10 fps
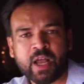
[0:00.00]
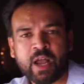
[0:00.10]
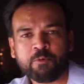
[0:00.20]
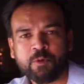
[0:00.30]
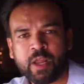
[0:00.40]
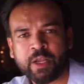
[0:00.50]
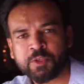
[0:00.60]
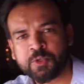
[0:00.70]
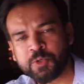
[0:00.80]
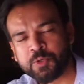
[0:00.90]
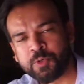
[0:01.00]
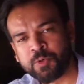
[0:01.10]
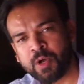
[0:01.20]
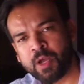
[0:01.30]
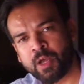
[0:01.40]
I would like
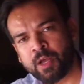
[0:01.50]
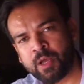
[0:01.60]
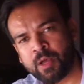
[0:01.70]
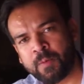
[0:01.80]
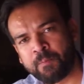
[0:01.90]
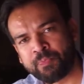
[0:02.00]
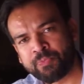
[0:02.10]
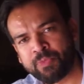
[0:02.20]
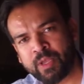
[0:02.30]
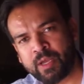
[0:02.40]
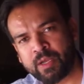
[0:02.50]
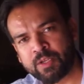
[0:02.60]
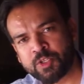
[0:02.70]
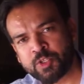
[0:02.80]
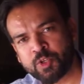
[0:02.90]
to
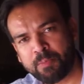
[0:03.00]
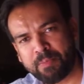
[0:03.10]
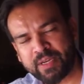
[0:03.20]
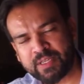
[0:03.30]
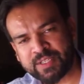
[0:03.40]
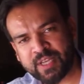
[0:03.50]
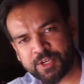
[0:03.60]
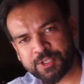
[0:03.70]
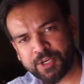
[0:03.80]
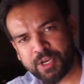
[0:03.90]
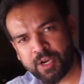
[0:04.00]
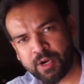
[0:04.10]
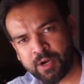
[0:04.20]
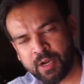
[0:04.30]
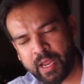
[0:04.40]
stop my discussion
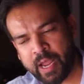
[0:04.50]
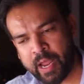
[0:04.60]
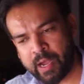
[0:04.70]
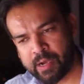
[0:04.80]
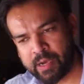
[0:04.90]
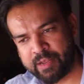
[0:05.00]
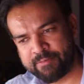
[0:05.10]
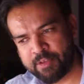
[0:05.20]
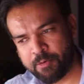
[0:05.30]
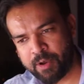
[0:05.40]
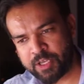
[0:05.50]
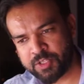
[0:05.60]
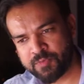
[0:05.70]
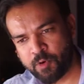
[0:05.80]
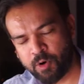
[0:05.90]
here and leave the
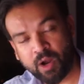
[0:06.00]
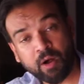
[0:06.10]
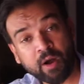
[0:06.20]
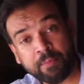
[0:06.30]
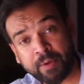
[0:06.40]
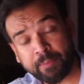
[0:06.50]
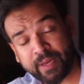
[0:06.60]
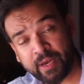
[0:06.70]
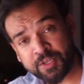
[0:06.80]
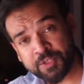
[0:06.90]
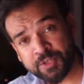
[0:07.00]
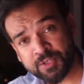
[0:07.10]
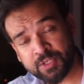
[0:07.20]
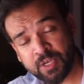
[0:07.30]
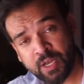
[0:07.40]
rest for our upcoming
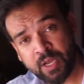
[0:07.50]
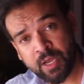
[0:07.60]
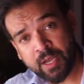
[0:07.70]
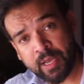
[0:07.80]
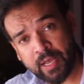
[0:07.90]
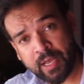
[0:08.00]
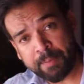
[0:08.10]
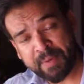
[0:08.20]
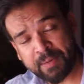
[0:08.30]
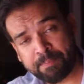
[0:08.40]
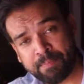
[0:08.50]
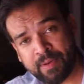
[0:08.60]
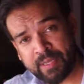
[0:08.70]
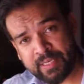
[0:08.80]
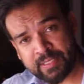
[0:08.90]
lectures, but
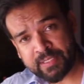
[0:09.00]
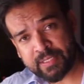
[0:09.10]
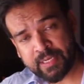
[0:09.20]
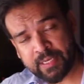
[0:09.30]
please